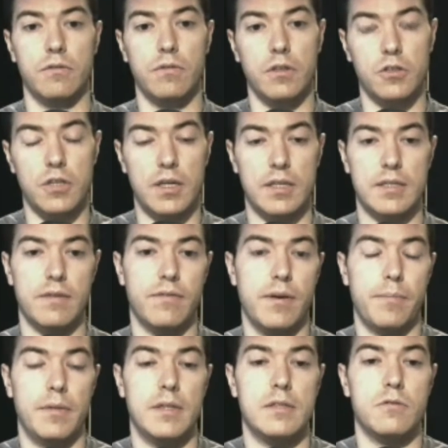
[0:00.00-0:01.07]
which is a
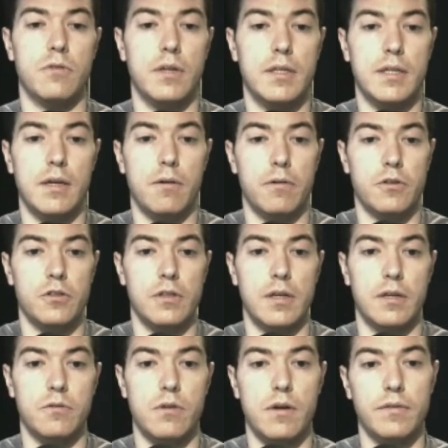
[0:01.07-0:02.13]
feminist treaty originally
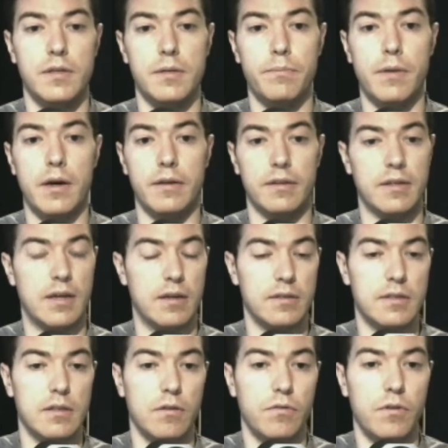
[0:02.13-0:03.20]
drafted by the
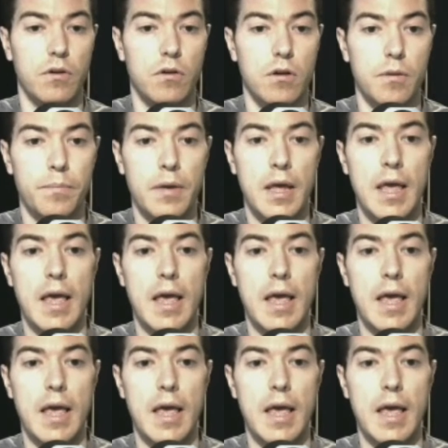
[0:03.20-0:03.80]
Council of Europe.